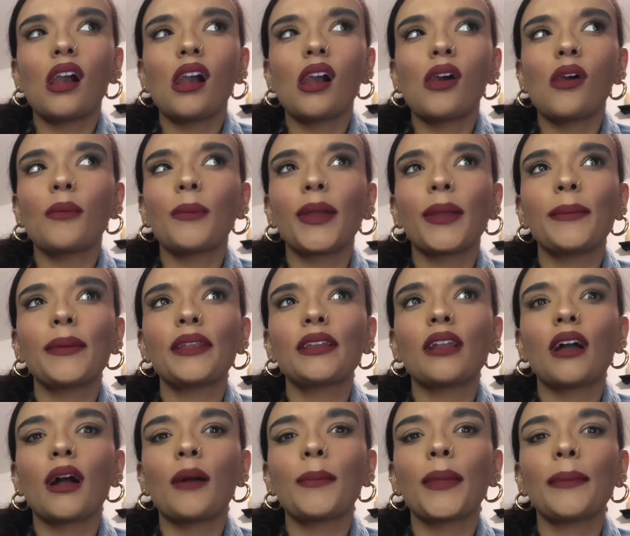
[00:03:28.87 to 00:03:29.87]
Or maybe
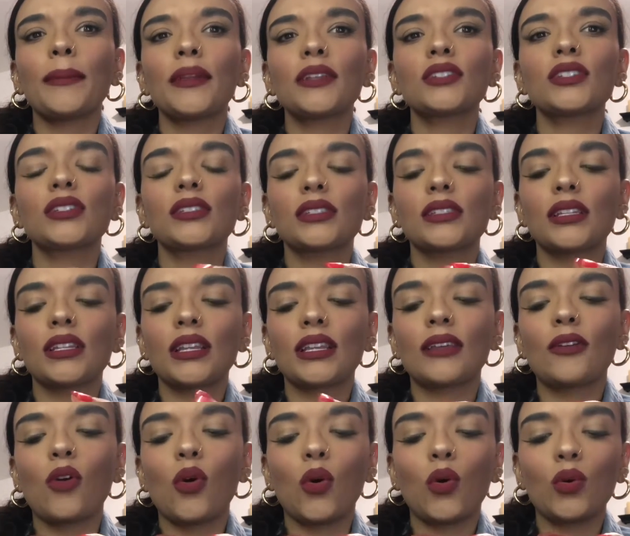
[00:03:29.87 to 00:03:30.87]
not. Maybe just
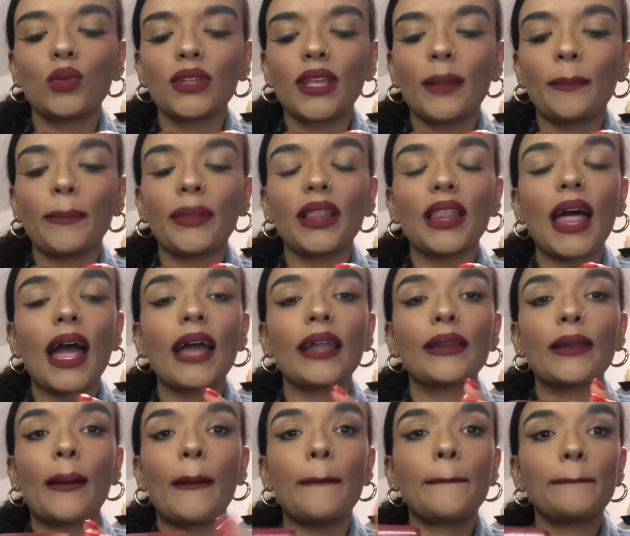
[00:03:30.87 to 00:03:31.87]
gold and
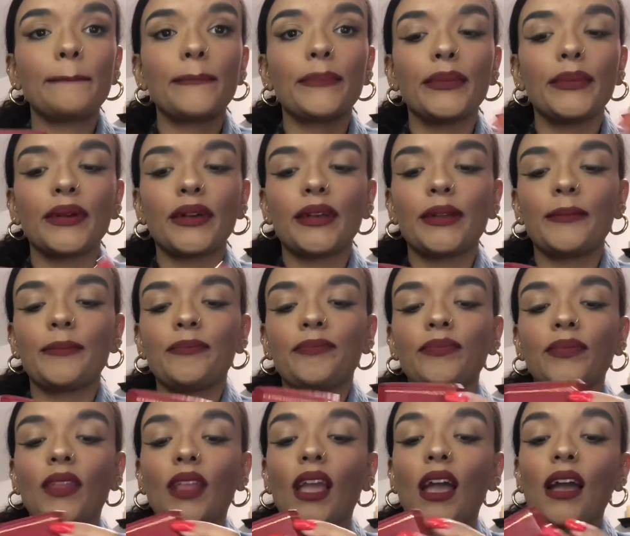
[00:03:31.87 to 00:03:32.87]
platinum. But
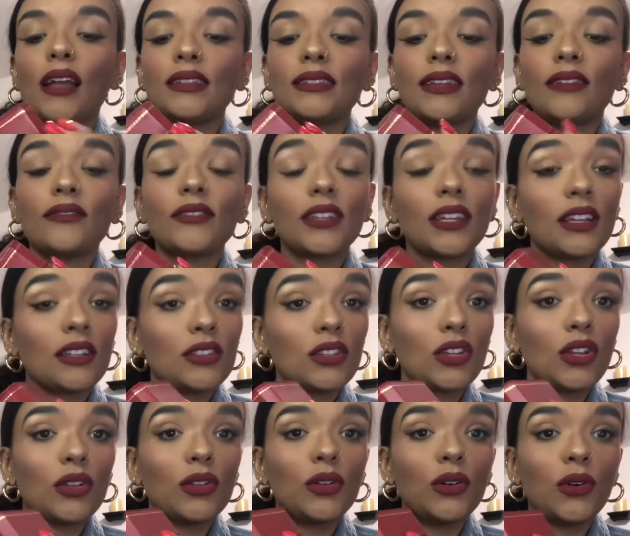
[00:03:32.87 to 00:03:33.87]
I definitely got the
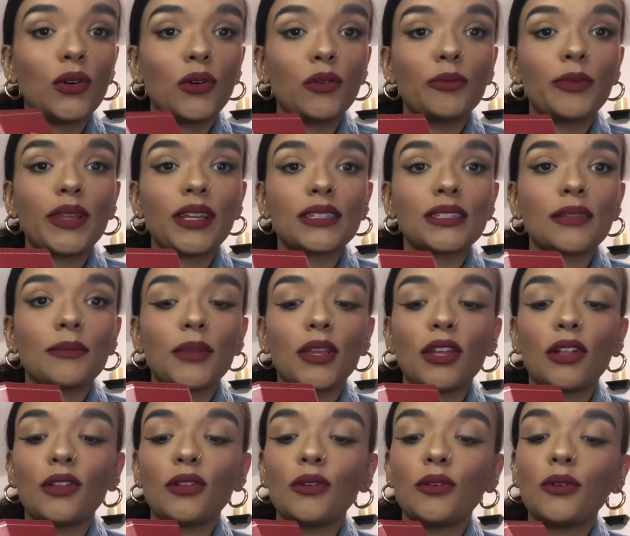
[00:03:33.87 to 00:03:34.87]
yellow gold because I'm a
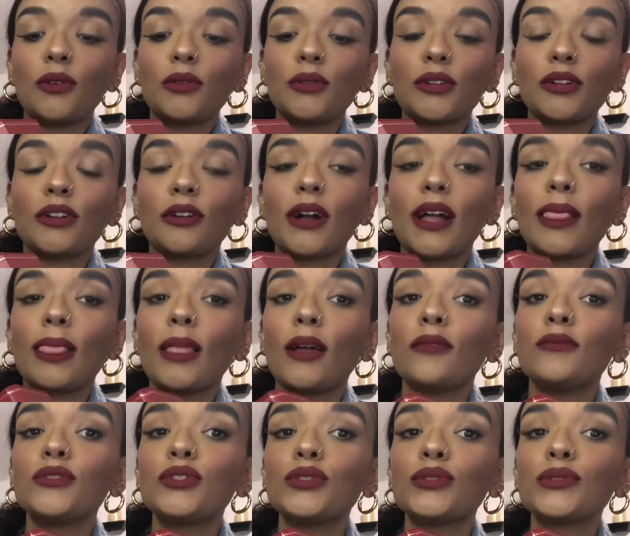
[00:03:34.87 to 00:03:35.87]
yellow gold girl. I
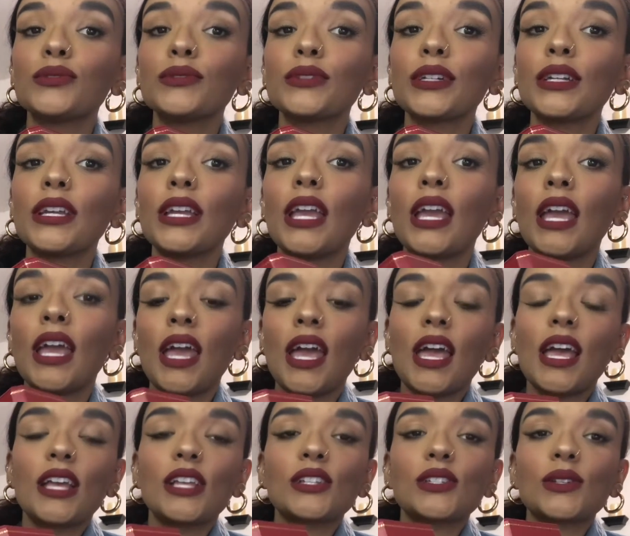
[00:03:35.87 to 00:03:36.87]
love jewelry.
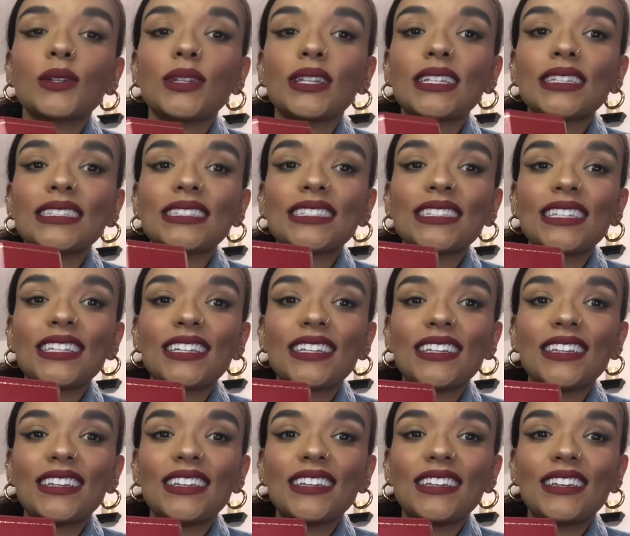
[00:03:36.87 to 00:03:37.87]
So let's
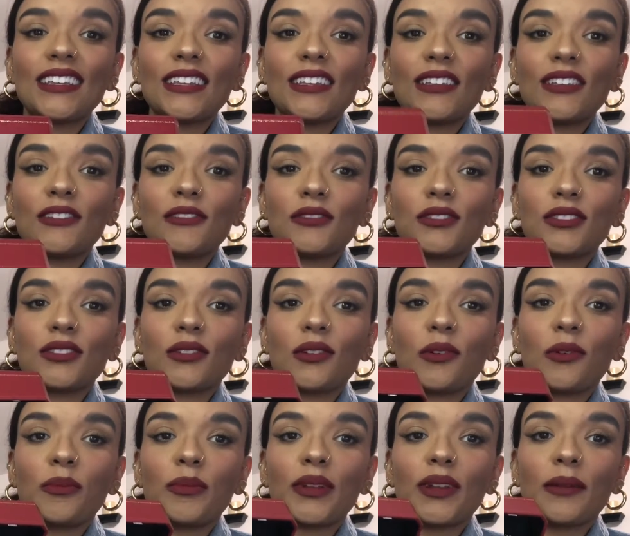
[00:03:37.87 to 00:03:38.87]
see. You just
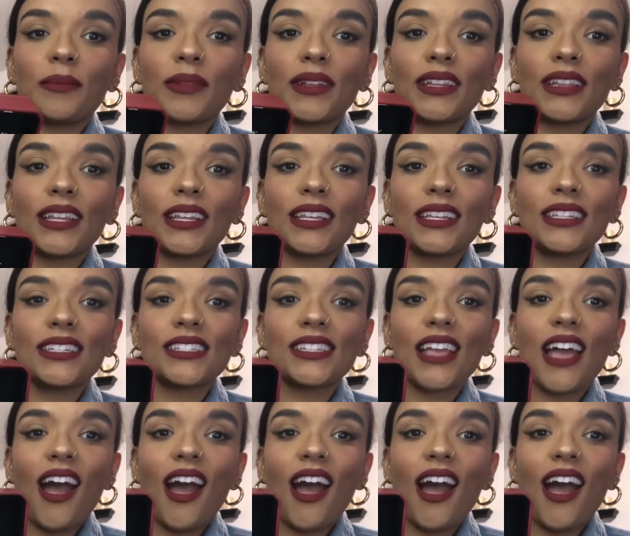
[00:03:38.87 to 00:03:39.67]
open up like this.